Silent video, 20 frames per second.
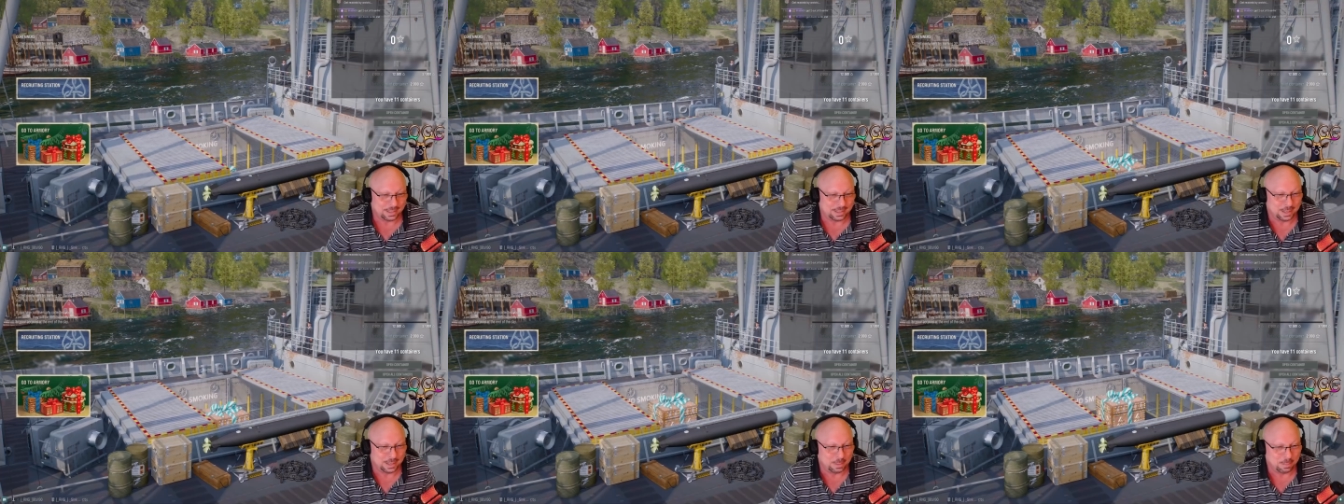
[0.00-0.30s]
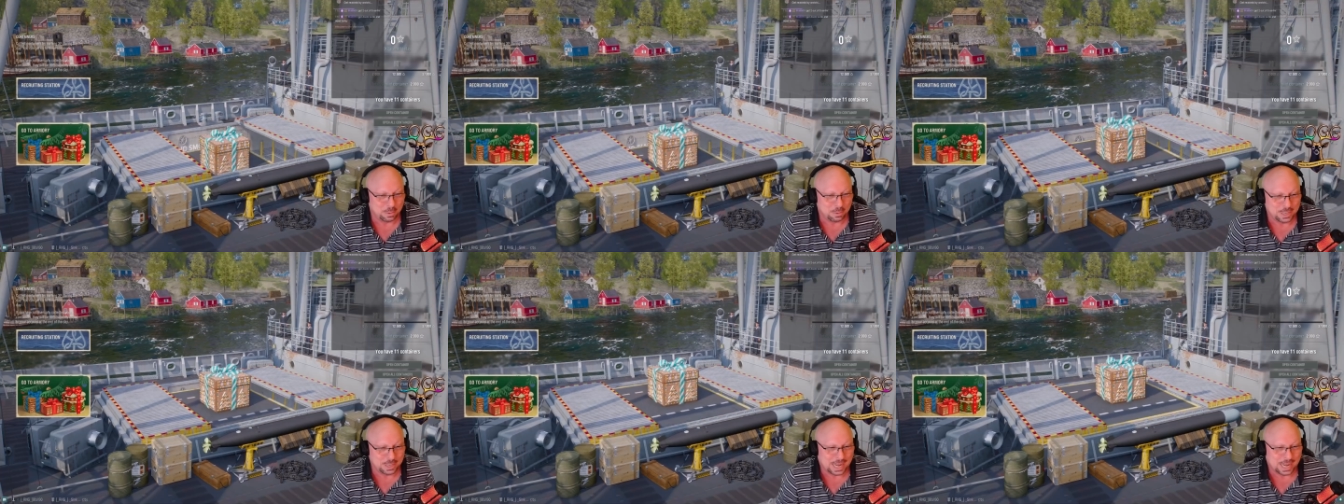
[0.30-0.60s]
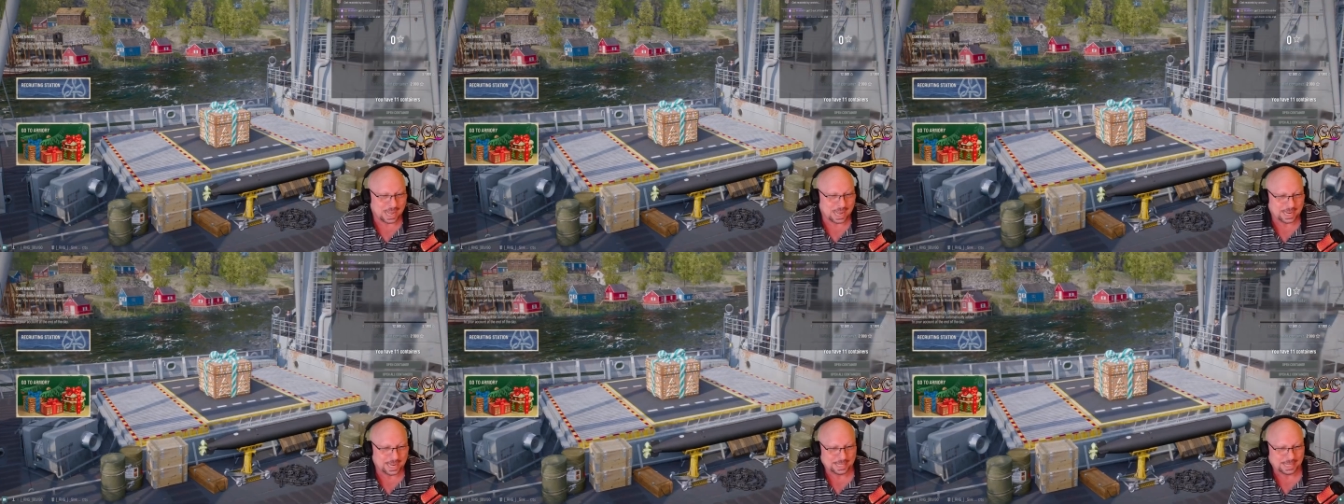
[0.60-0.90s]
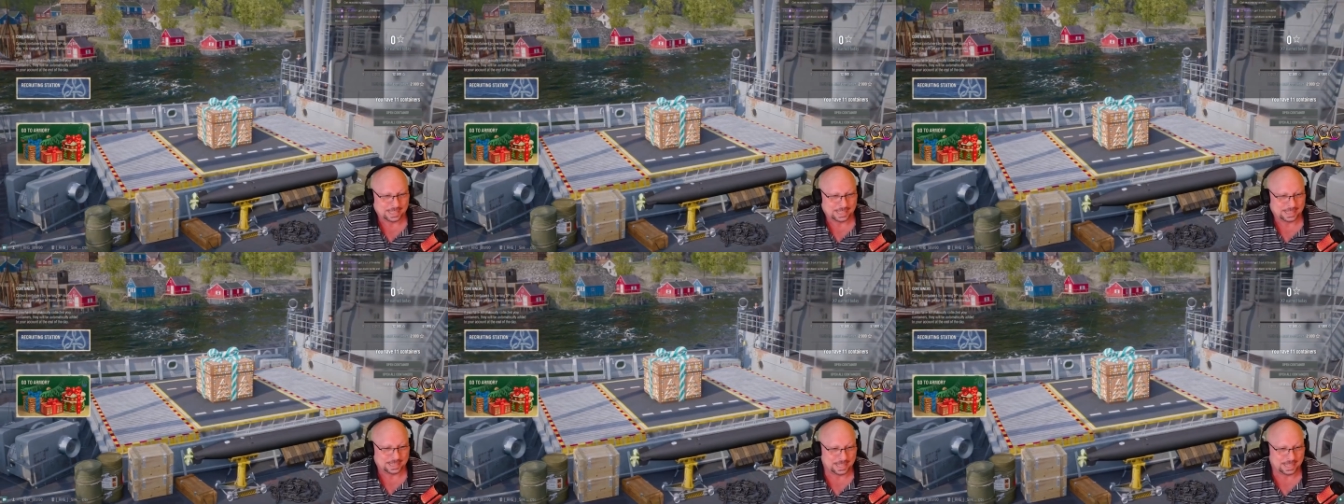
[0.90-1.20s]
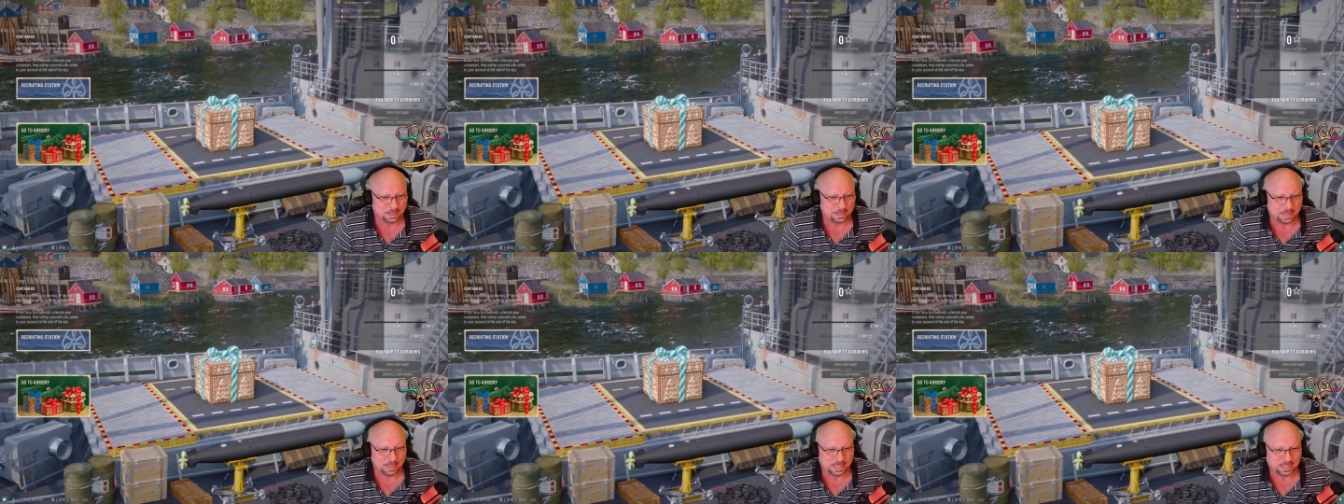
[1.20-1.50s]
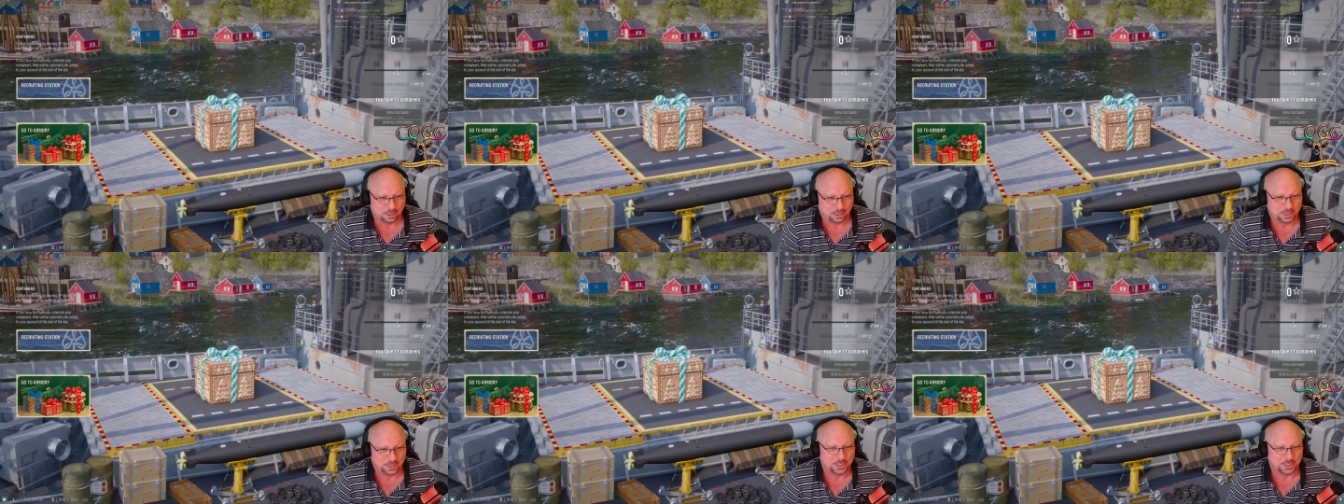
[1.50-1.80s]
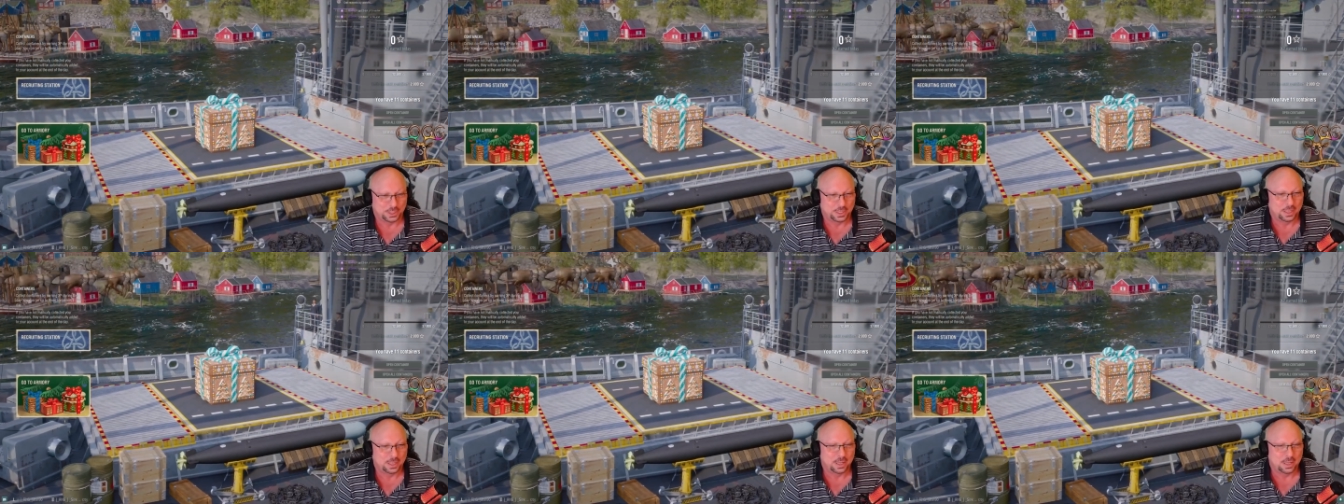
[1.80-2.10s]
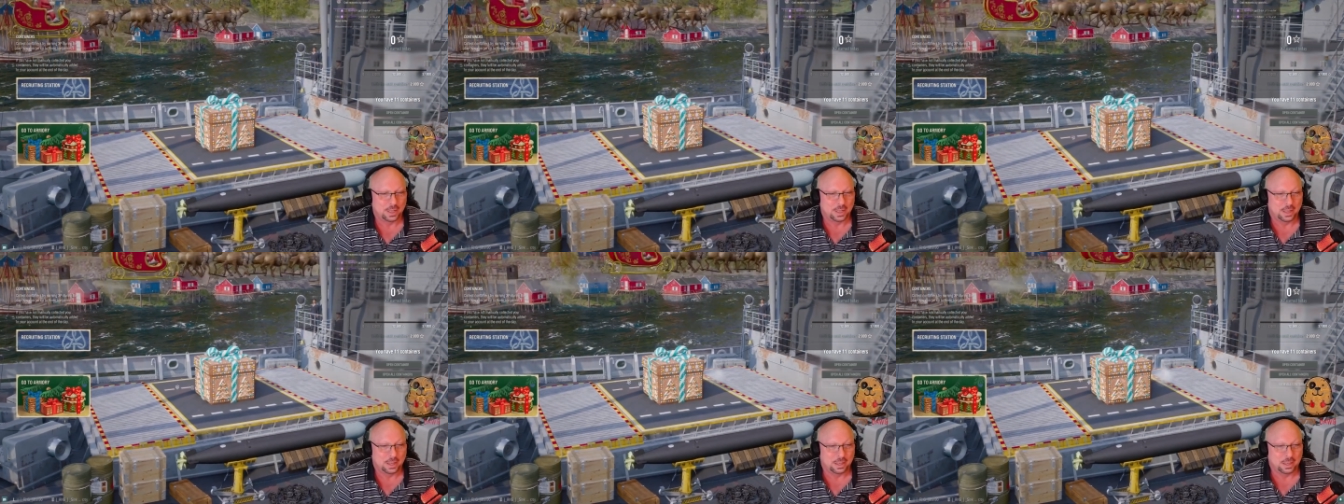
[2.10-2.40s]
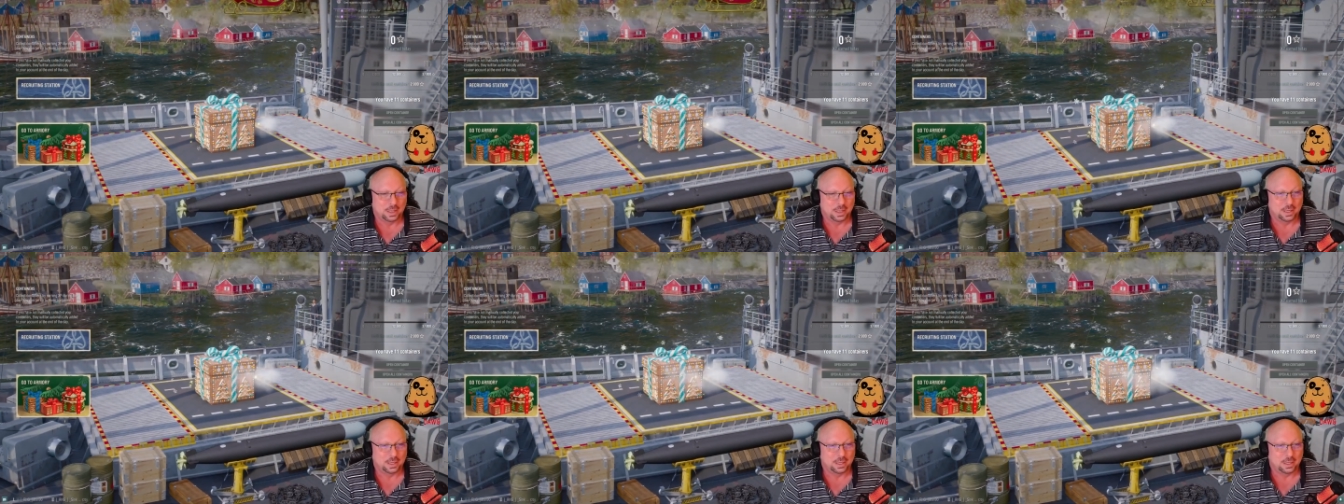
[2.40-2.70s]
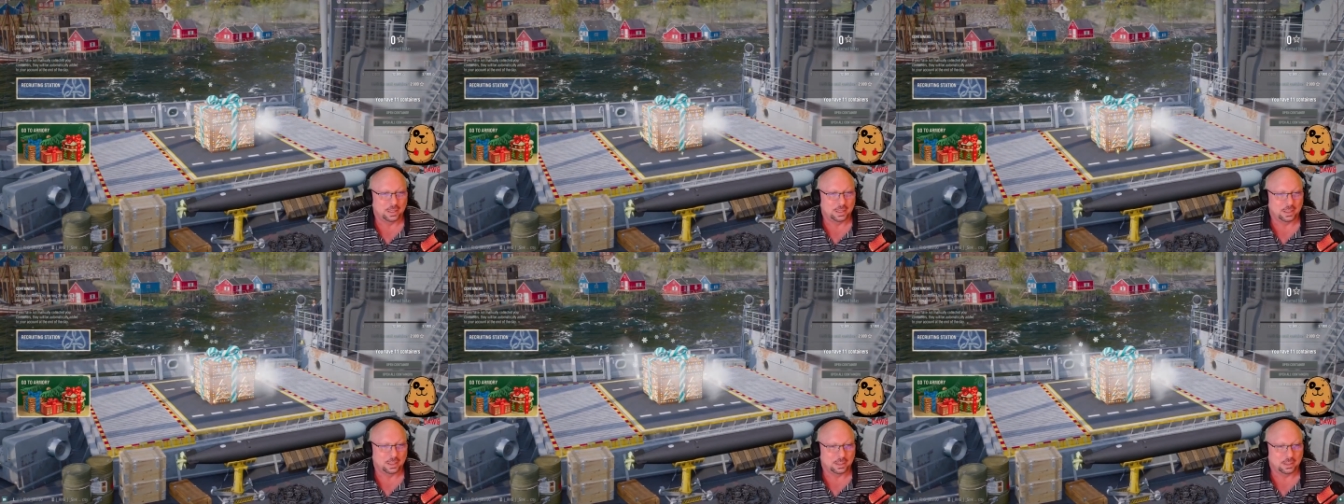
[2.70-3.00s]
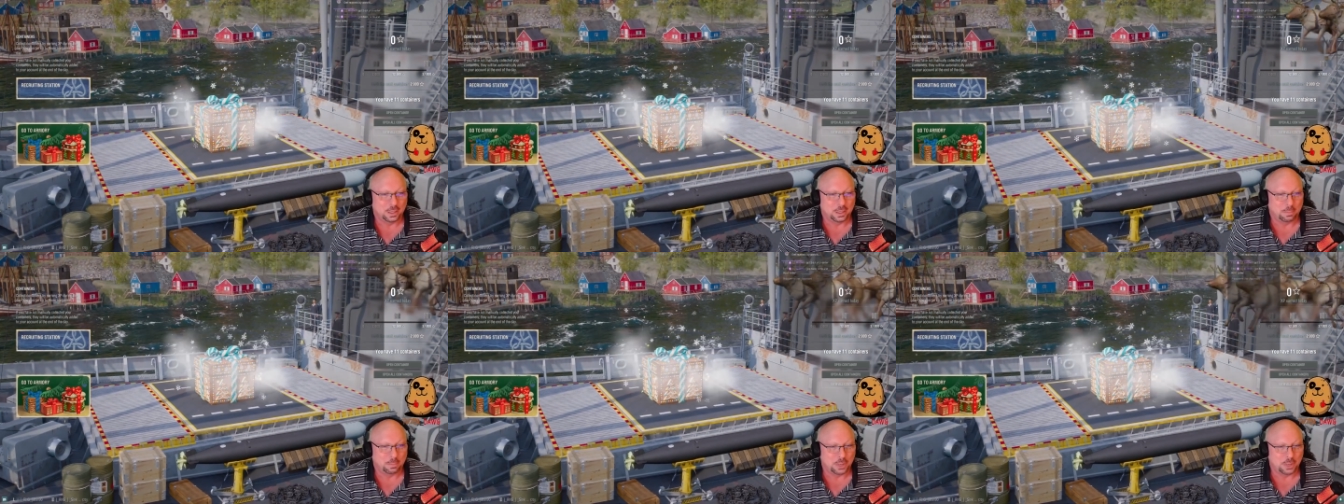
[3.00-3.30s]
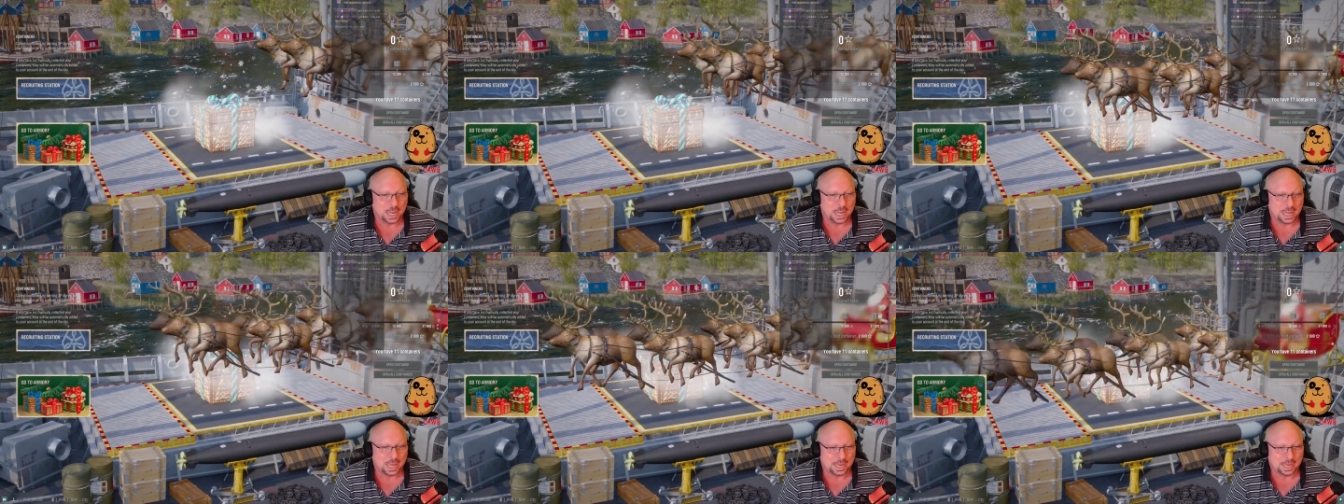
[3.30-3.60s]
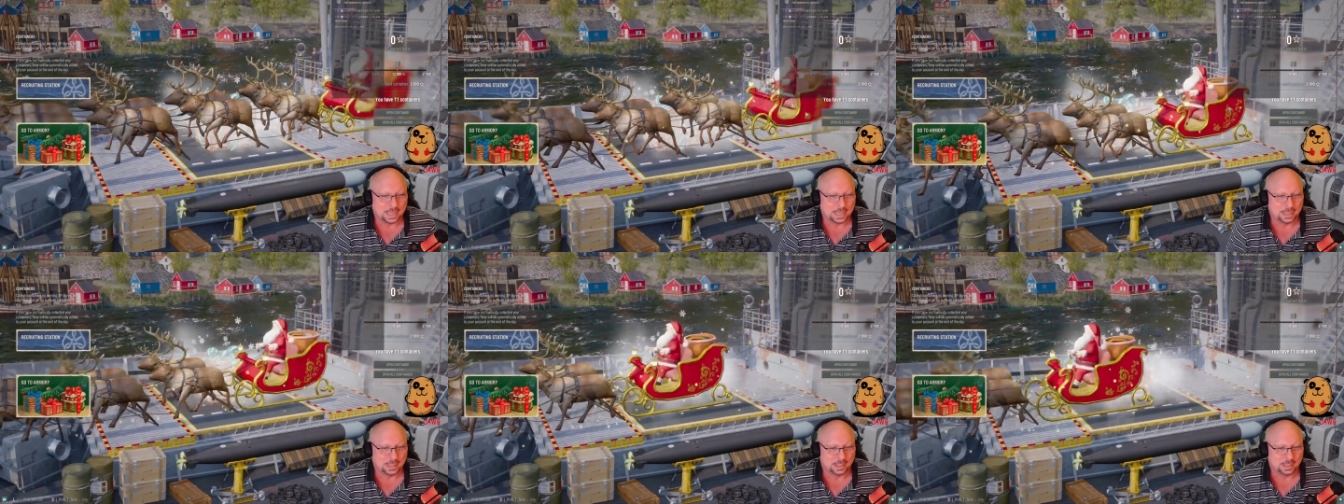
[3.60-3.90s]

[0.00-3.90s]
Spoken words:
Number 9, said the Beatles. Number 9.